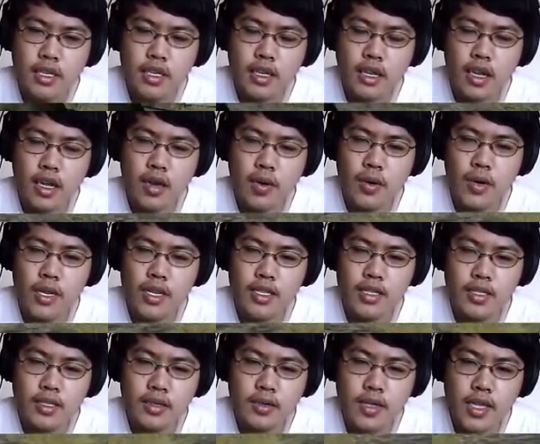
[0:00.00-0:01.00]
Alright,
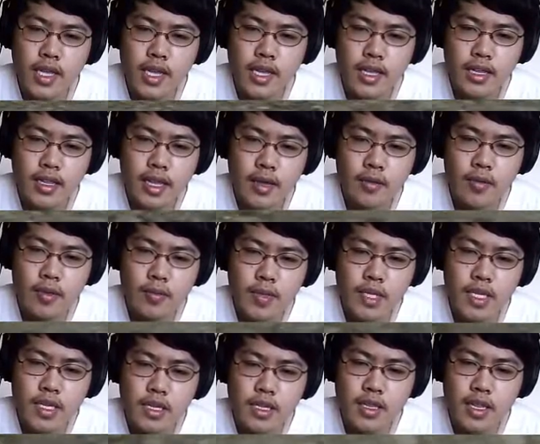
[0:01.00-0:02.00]
so yeah, that would
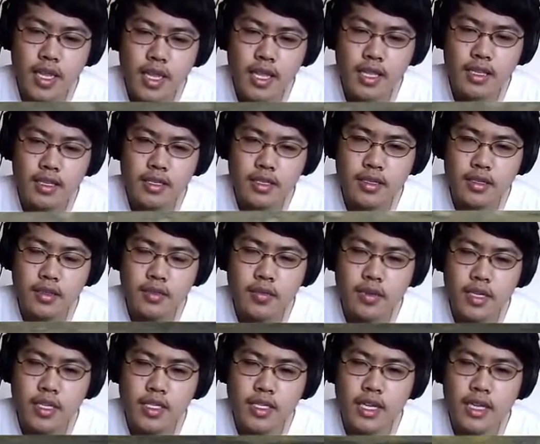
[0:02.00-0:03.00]
be that.
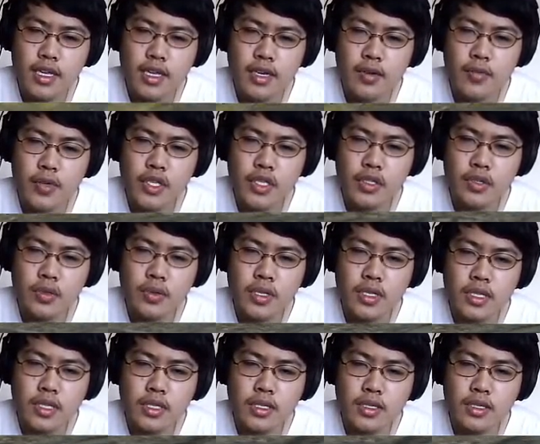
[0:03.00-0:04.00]
Because I gotta redo
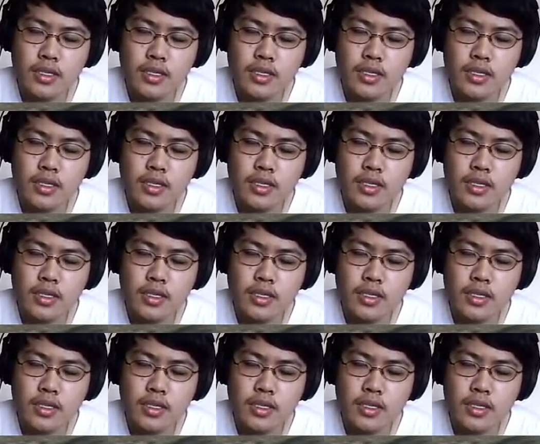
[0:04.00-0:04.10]
it